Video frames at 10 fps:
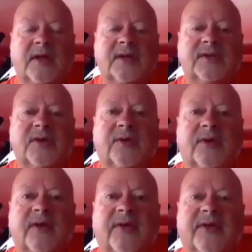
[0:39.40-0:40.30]

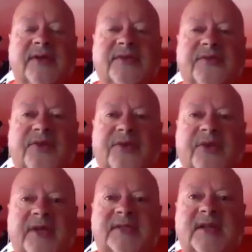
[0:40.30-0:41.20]
So there's a few
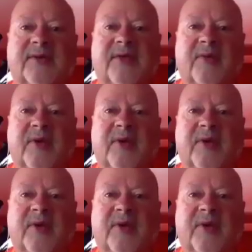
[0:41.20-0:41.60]
things that